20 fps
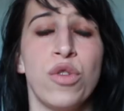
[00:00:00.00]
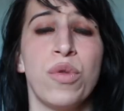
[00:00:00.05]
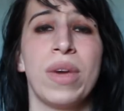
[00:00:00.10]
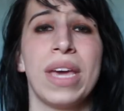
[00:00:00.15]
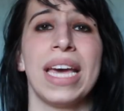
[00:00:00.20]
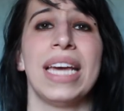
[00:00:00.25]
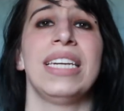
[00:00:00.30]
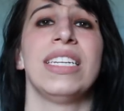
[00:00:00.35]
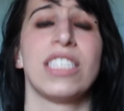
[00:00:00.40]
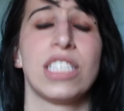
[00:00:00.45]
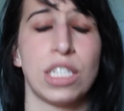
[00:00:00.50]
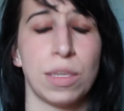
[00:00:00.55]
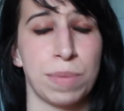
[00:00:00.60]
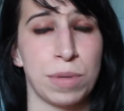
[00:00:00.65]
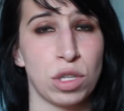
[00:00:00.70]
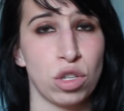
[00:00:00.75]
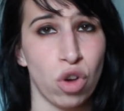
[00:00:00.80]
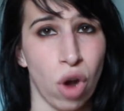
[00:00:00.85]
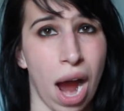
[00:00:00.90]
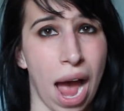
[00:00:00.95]
You can
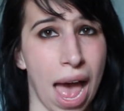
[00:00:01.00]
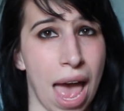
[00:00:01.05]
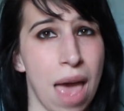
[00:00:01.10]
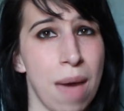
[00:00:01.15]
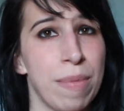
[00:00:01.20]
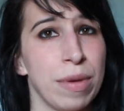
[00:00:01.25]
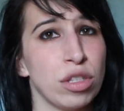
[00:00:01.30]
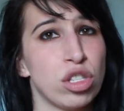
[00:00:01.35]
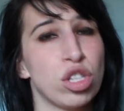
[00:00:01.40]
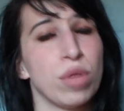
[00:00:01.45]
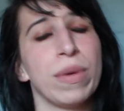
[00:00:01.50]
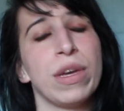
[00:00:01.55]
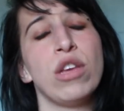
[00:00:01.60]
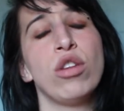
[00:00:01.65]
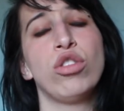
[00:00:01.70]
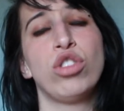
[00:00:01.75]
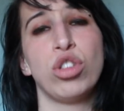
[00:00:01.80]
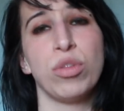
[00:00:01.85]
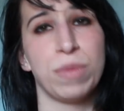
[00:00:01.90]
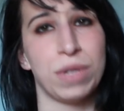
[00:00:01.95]
subscribe to my
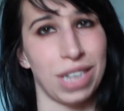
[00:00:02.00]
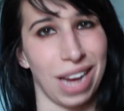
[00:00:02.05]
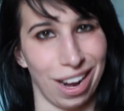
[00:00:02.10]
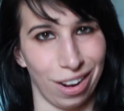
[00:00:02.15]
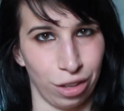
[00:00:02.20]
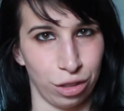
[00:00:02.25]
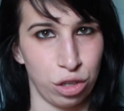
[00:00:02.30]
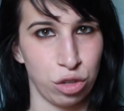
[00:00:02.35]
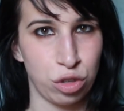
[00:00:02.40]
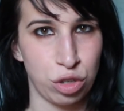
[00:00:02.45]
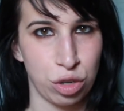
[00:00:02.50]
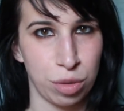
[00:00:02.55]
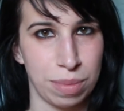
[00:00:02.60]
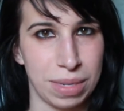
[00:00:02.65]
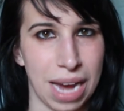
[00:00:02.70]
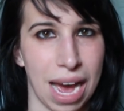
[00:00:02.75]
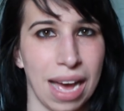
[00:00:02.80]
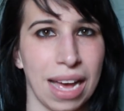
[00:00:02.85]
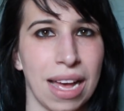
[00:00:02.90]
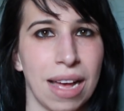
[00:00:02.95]
YouTube channel,
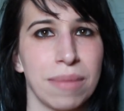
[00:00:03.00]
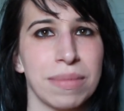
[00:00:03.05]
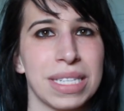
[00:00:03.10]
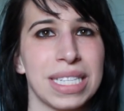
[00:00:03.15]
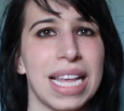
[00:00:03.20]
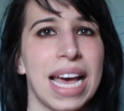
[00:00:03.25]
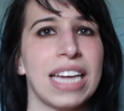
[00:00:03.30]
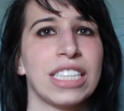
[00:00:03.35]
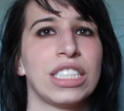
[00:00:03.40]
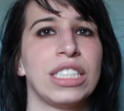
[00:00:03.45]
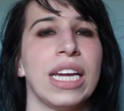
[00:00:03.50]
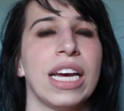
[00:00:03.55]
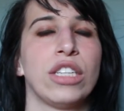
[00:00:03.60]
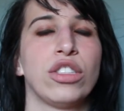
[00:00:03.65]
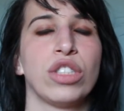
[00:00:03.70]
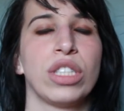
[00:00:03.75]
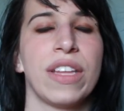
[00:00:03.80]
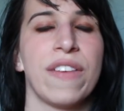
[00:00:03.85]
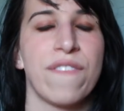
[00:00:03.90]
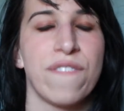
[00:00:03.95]

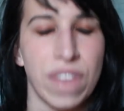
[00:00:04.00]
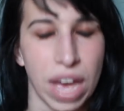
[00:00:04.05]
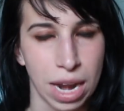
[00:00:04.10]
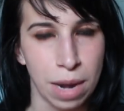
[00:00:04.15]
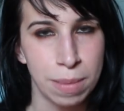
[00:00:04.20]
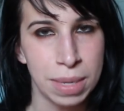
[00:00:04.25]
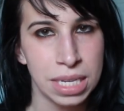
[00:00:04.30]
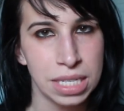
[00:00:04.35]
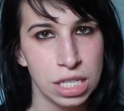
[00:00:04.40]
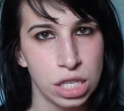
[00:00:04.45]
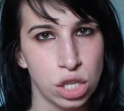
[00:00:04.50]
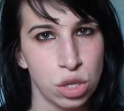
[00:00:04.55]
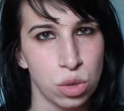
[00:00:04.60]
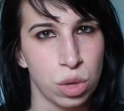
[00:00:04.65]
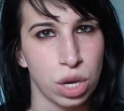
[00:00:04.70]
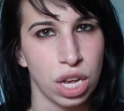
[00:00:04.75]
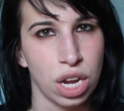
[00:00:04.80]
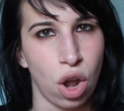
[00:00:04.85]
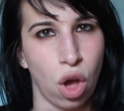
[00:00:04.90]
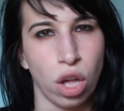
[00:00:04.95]
youtube.com/naturallyvenomous. You
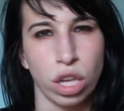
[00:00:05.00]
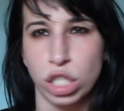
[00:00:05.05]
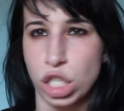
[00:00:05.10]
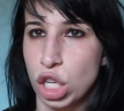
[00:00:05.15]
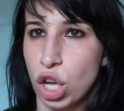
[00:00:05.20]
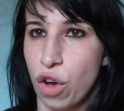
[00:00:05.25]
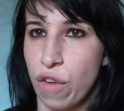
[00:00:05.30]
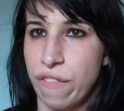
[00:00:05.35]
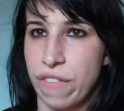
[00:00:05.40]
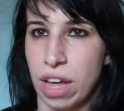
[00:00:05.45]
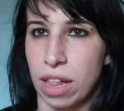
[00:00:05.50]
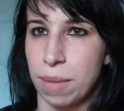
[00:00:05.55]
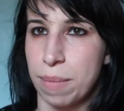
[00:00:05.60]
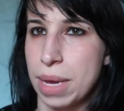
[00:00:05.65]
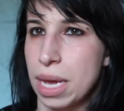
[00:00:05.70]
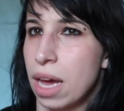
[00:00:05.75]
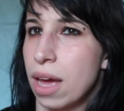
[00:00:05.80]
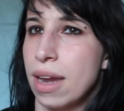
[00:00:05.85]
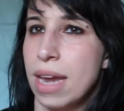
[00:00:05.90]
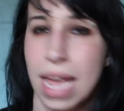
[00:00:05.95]
can also follow
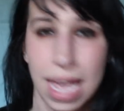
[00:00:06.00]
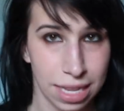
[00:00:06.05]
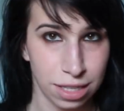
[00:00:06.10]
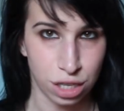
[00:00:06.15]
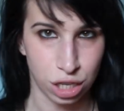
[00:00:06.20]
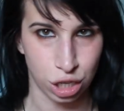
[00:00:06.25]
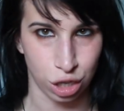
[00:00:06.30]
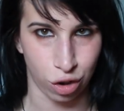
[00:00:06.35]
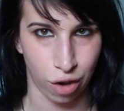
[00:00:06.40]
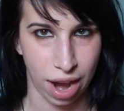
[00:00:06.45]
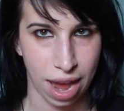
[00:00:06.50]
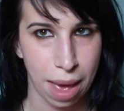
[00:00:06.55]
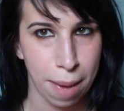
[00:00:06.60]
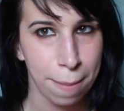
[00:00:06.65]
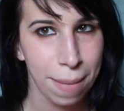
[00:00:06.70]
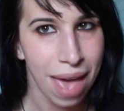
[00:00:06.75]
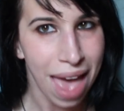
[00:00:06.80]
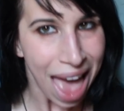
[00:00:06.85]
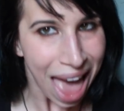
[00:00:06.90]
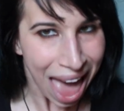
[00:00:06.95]
me on
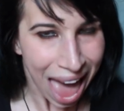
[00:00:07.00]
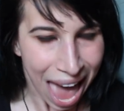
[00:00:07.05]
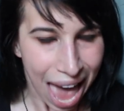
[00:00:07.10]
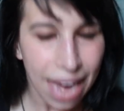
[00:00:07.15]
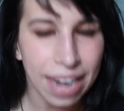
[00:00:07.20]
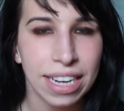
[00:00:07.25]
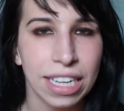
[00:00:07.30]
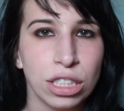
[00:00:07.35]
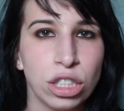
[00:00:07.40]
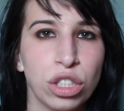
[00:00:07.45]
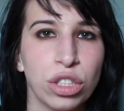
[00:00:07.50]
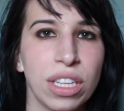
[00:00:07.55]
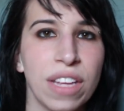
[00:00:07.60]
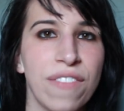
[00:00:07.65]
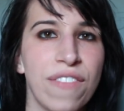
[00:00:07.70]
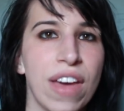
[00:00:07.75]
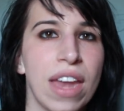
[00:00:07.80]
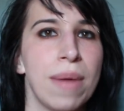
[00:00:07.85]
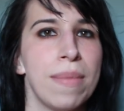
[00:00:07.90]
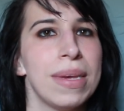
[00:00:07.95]
Instagram at
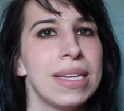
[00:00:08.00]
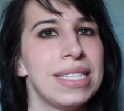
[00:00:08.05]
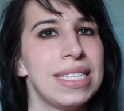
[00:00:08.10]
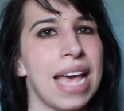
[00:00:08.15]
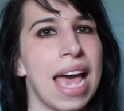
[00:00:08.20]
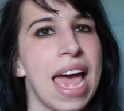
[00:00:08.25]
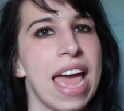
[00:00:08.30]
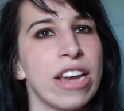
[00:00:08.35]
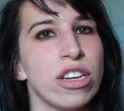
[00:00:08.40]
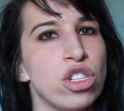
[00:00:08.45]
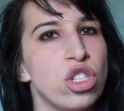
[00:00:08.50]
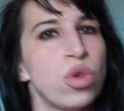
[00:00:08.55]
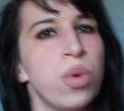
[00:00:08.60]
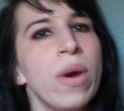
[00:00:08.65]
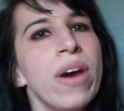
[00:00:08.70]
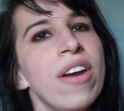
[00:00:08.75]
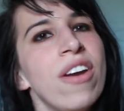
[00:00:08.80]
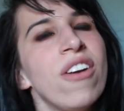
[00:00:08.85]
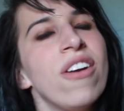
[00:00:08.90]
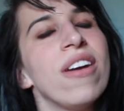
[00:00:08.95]
naturallyvenomous and
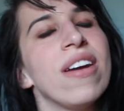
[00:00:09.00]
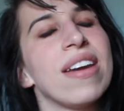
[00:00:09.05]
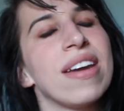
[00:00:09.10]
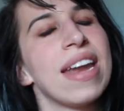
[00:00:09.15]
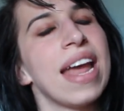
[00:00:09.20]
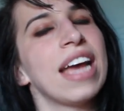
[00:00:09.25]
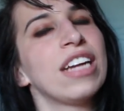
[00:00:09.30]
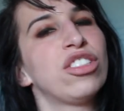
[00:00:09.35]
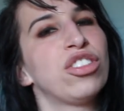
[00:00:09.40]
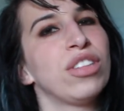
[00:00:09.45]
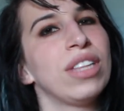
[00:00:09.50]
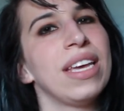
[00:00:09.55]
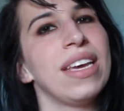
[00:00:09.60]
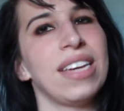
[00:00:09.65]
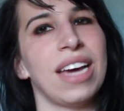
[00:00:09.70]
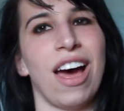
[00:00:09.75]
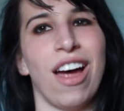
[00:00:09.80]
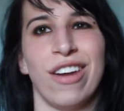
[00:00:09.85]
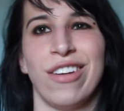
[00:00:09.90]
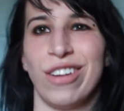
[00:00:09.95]
Twitter,
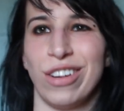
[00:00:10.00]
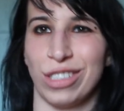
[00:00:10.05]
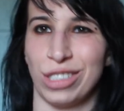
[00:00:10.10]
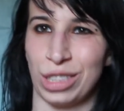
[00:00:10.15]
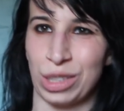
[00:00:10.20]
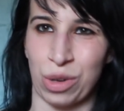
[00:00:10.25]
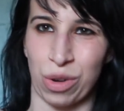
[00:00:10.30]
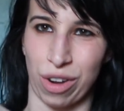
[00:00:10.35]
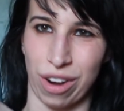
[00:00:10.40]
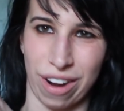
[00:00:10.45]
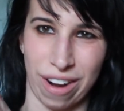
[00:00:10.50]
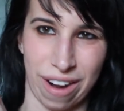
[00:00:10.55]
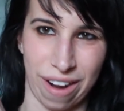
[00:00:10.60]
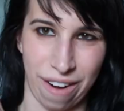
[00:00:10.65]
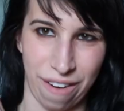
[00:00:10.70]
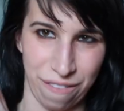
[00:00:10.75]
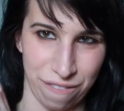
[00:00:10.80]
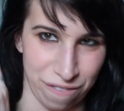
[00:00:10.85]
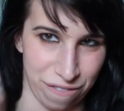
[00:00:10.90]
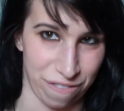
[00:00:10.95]

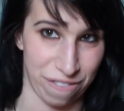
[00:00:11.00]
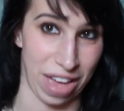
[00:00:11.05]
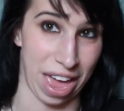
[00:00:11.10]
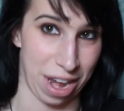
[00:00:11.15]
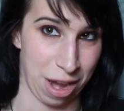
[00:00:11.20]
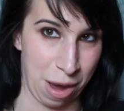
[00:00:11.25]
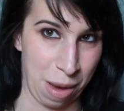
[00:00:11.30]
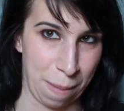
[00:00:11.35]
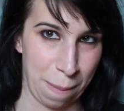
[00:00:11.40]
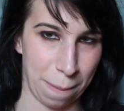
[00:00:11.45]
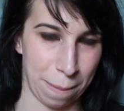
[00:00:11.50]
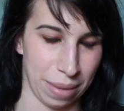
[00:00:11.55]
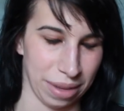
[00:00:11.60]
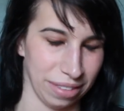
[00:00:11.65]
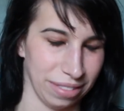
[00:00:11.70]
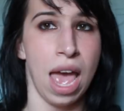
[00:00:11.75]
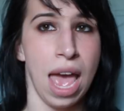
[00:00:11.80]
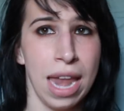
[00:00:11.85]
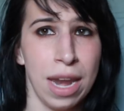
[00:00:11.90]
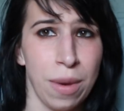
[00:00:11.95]
naturally_venom.
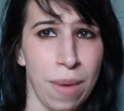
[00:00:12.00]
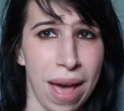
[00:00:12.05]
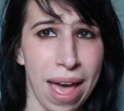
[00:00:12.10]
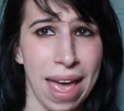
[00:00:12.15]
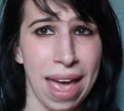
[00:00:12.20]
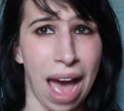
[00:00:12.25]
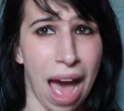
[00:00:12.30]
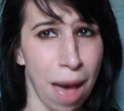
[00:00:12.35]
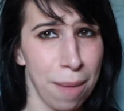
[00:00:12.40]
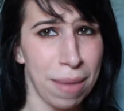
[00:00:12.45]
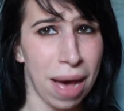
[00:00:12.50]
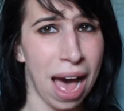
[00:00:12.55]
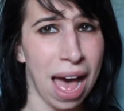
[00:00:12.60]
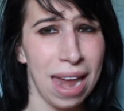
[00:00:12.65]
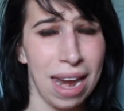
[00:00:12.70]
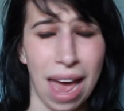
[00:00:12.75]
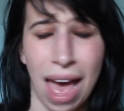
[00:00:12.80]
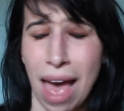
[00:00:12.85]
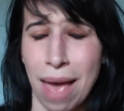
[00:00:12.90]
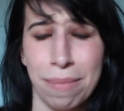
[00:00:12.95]
Anyway, I'm
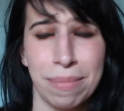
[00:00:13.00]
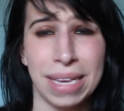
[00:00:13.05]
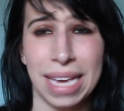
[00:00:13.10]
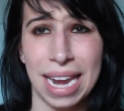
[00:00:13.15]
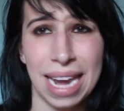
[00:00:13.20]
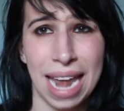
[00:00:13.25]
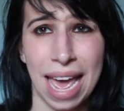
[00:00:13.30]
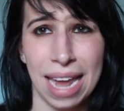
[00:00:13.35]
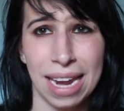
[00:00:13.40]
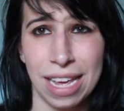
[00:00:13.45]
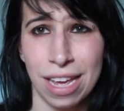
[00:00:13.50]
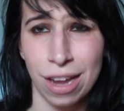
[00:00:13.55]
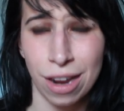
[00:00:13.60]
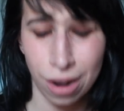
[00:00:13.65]
hot, I'm getting out of